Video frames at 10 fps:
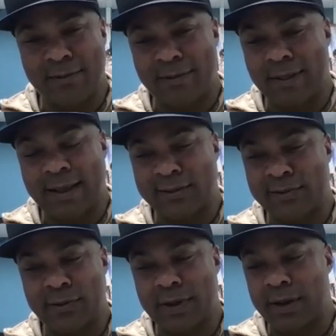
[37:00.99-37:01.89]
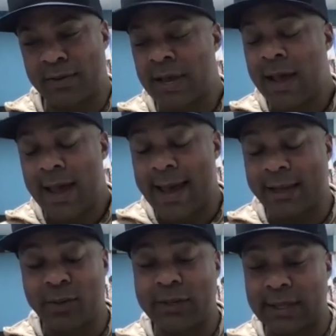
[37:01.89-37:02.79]
over the last few years. I
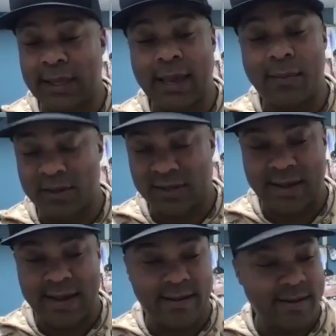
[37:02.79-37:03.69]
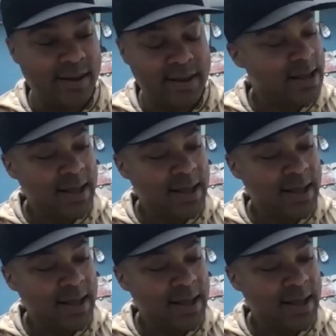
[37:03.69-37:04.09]
actually went to the game on Saturday,